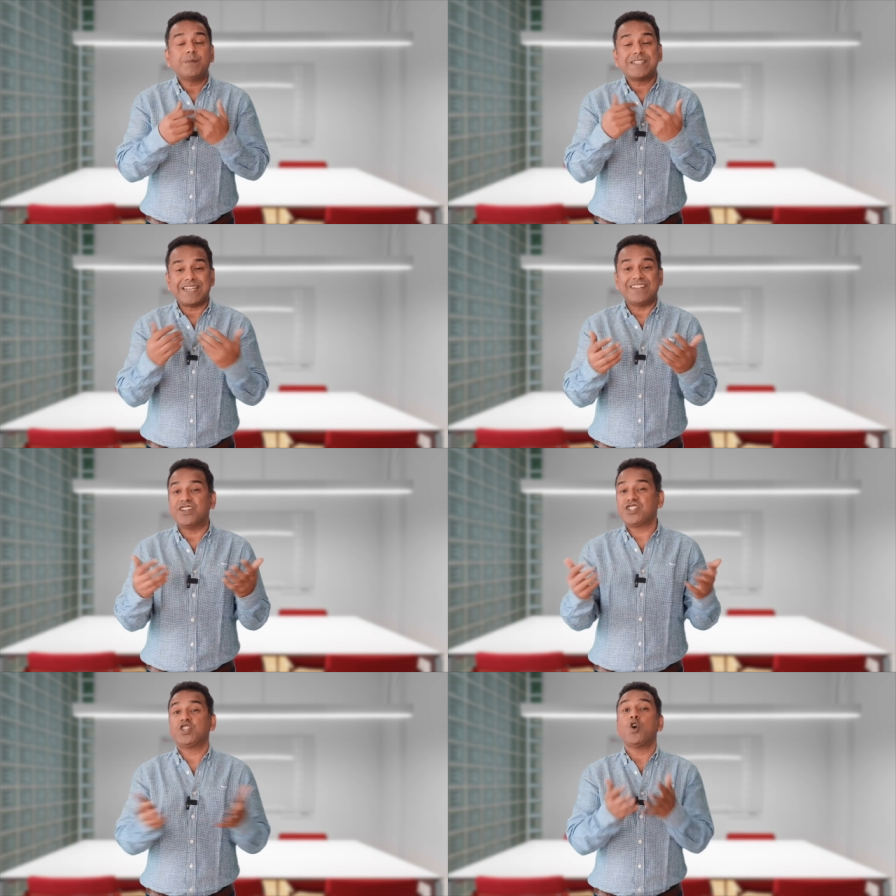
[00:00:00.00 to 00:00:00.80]
people say
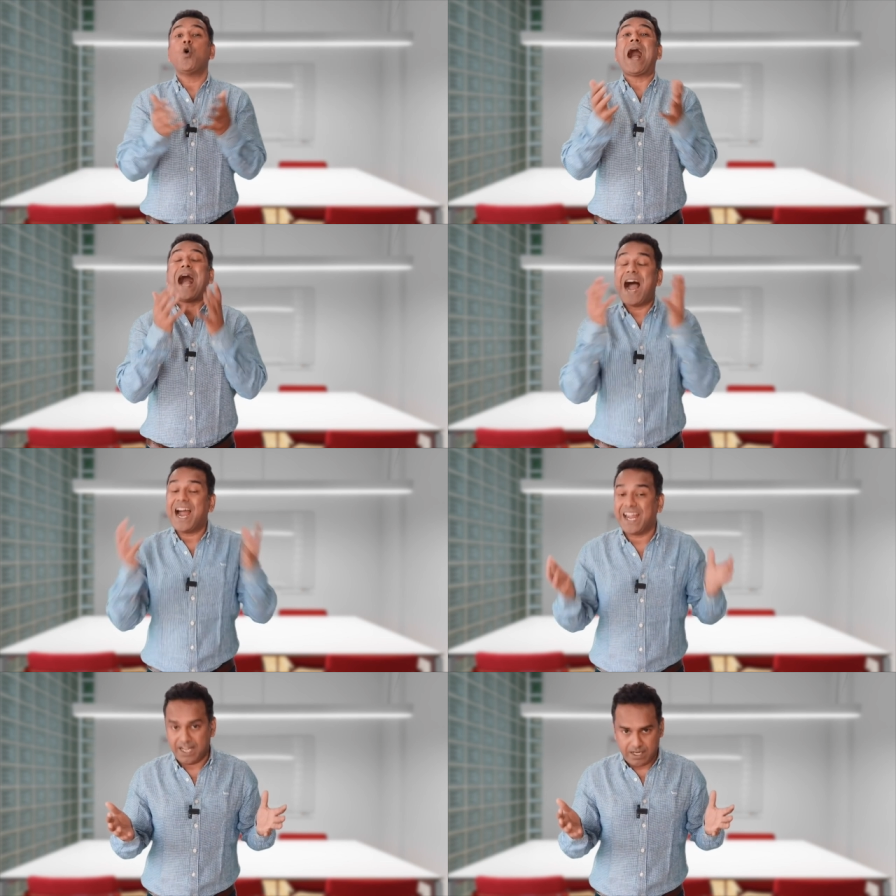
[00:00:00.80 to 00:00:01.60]
there is no
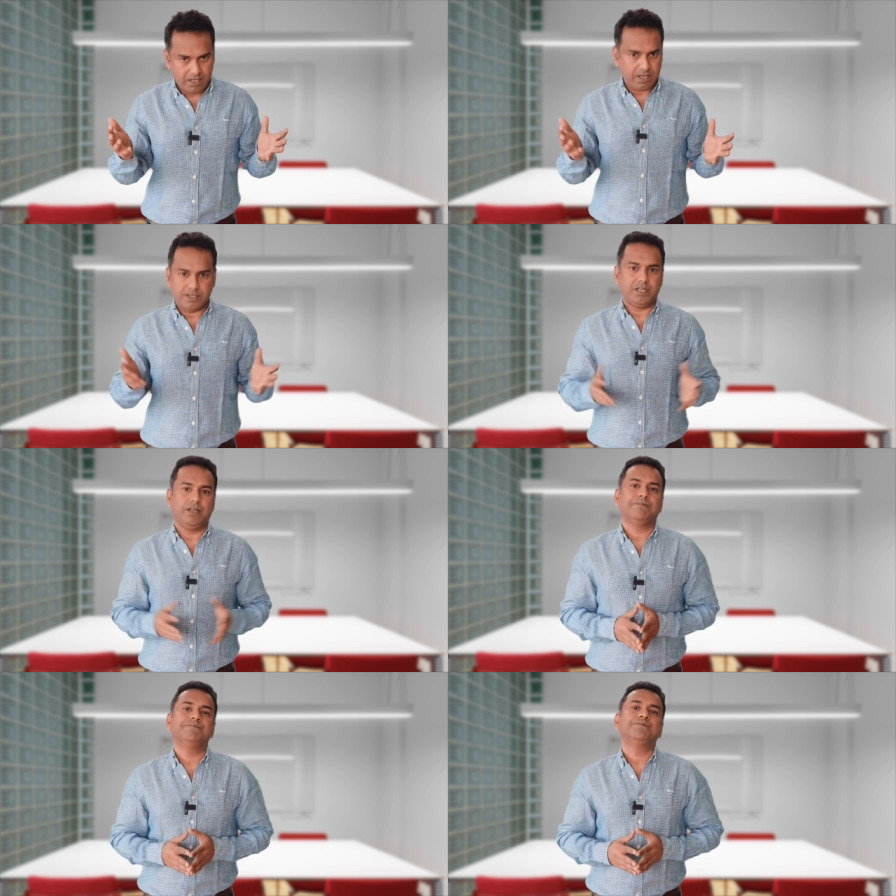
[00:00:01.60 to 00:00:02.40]
I in a
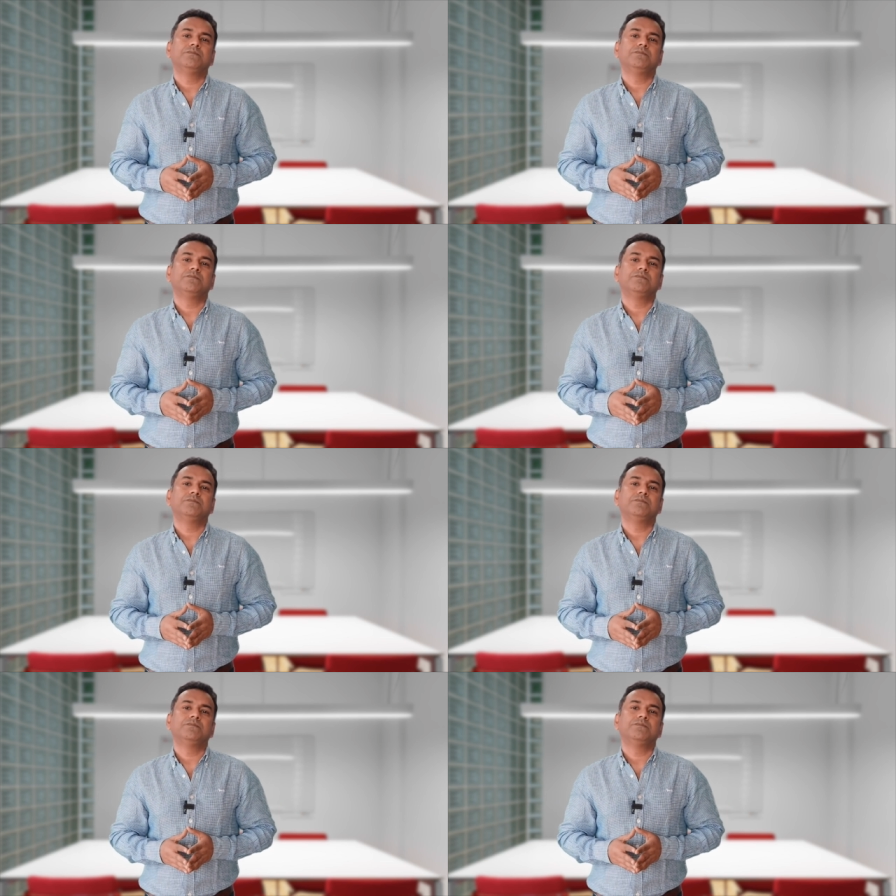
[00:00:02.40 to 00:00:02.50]
team.